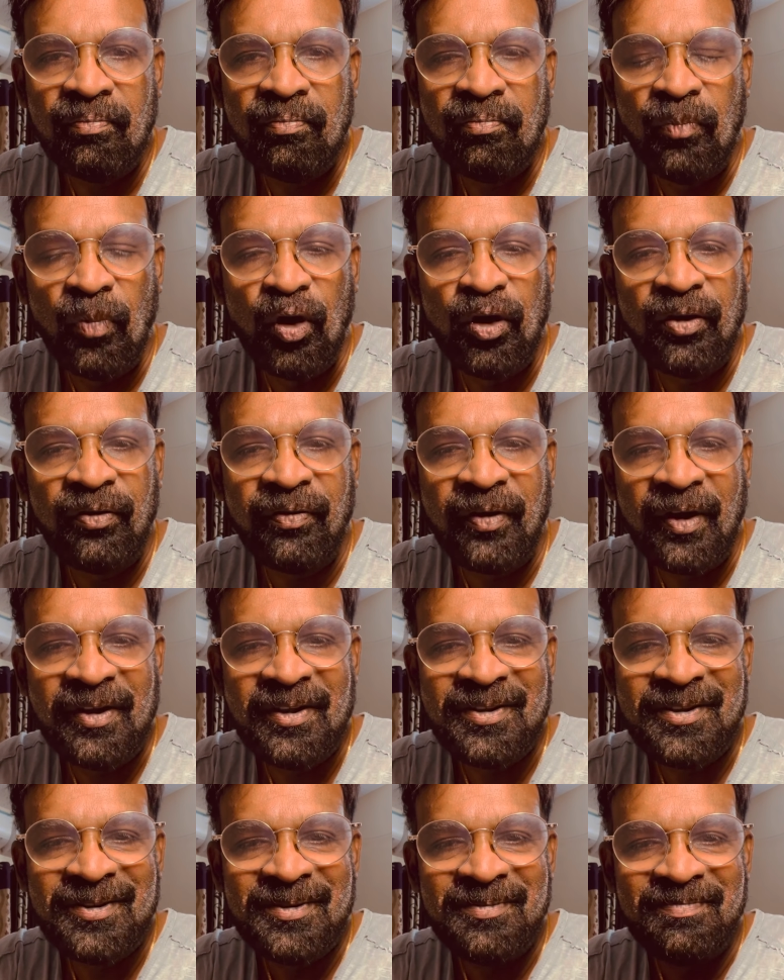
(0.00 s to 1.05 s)
Morning,
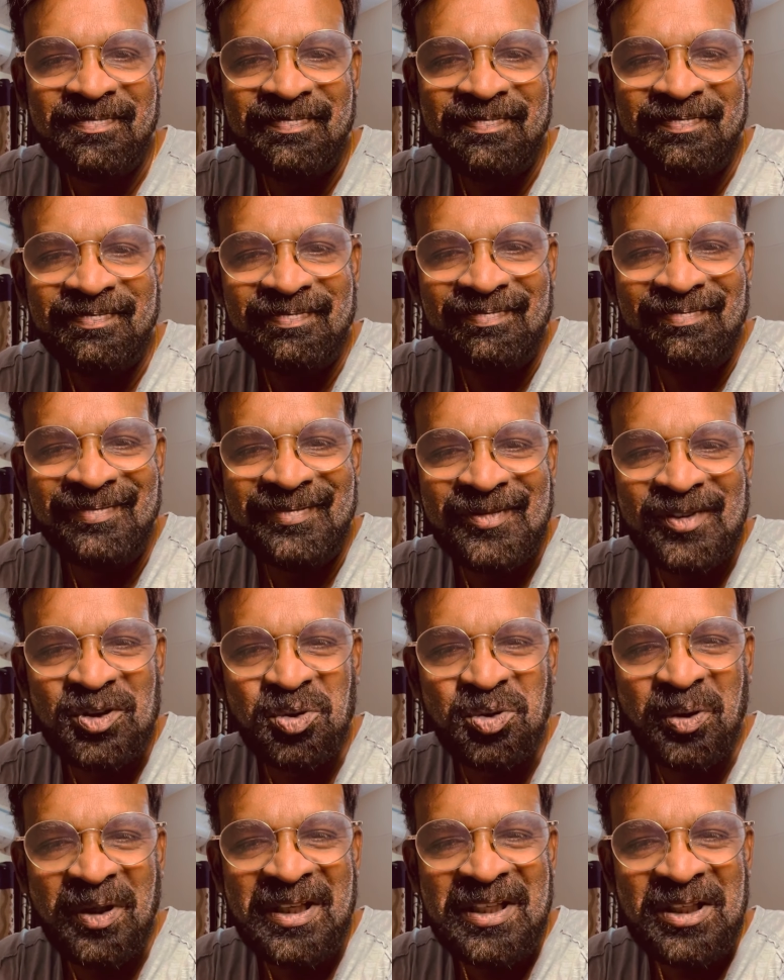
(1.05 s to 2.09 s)
friends.
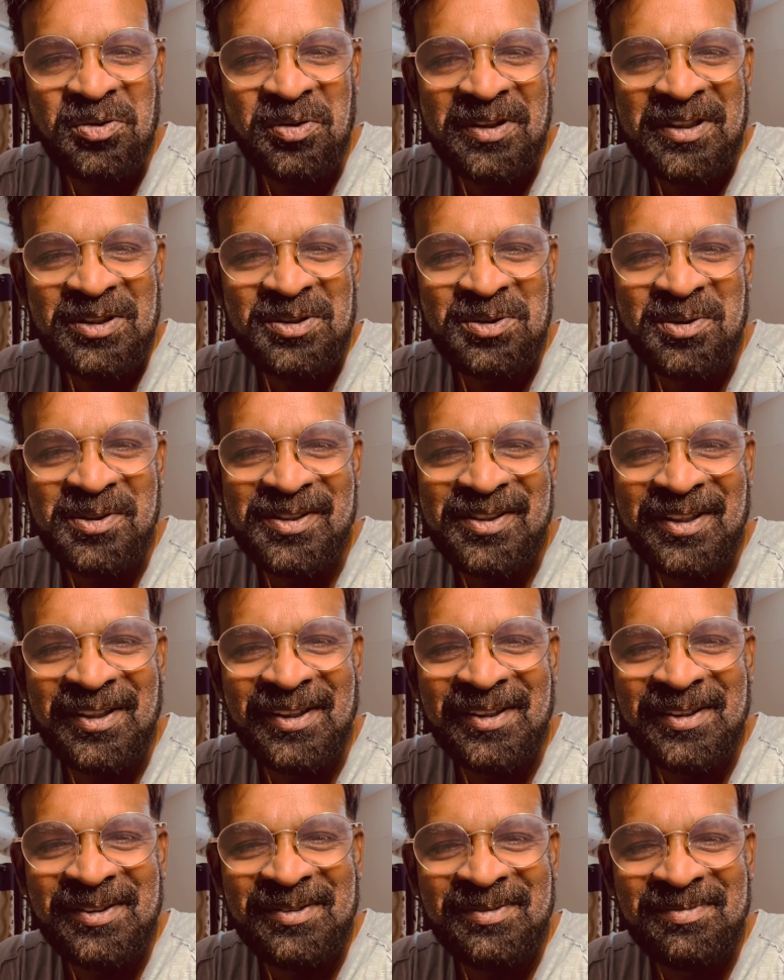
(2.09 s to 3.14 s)
2022 is
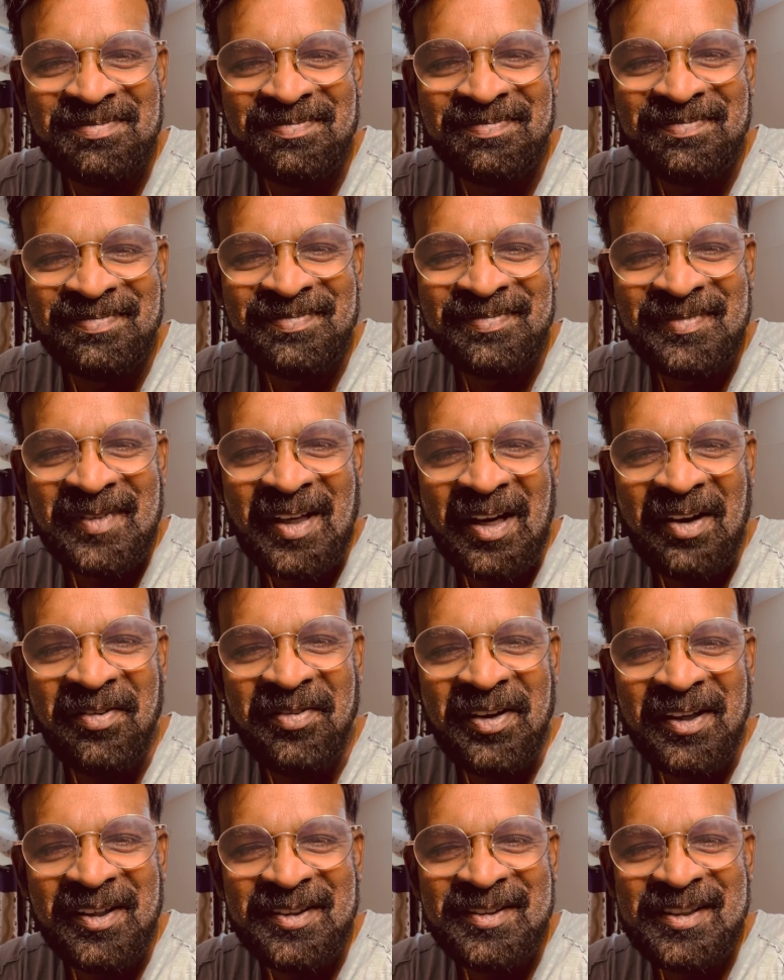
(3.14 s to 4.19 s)
here.
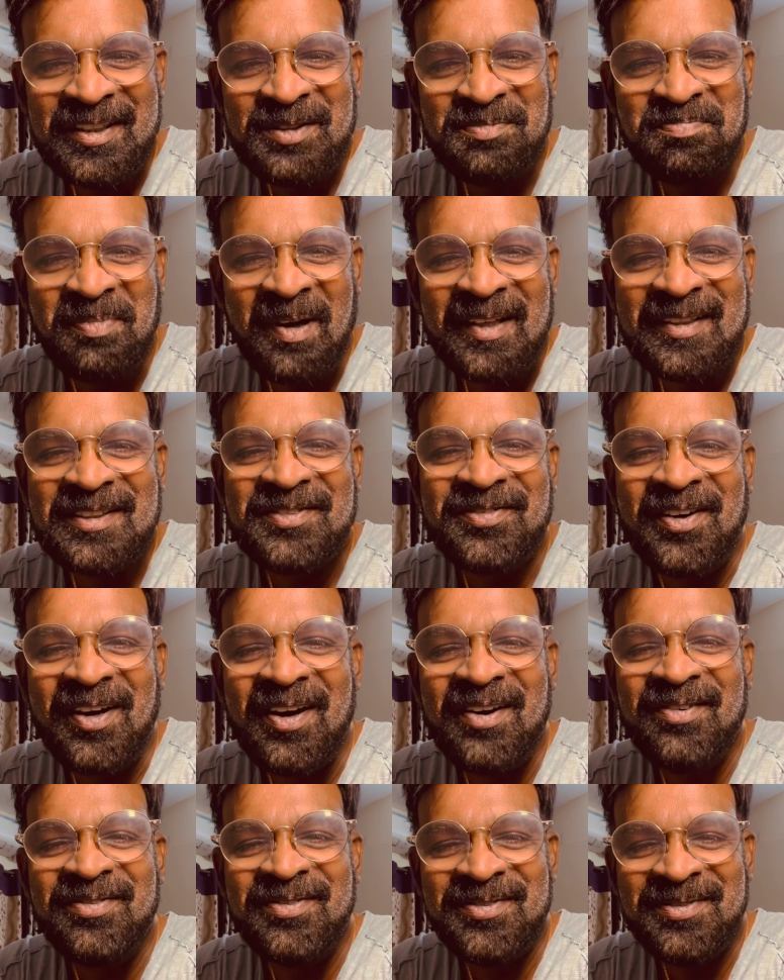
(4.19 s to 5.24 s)
Every year just passes
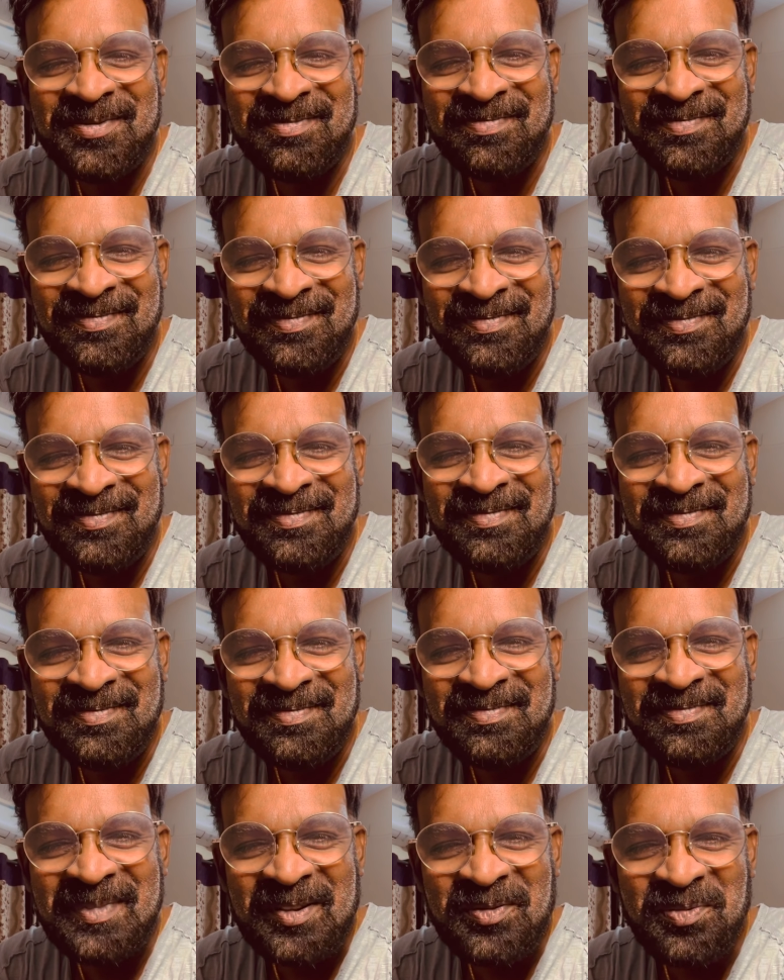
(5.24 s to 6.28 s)
fast,
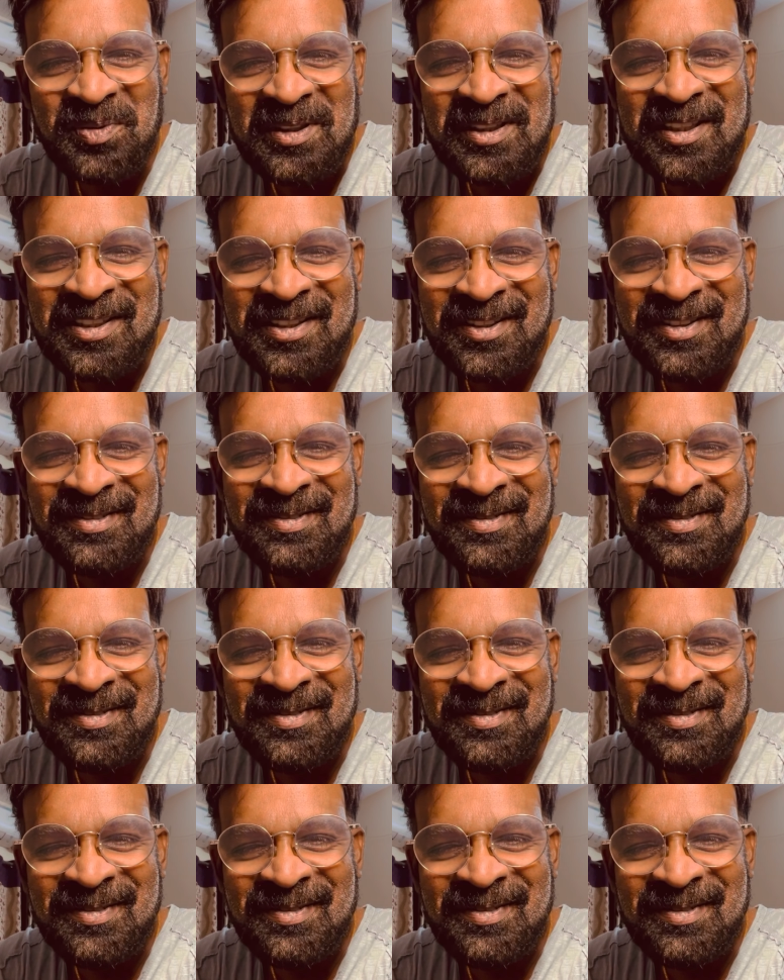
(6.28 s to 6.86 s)
but we just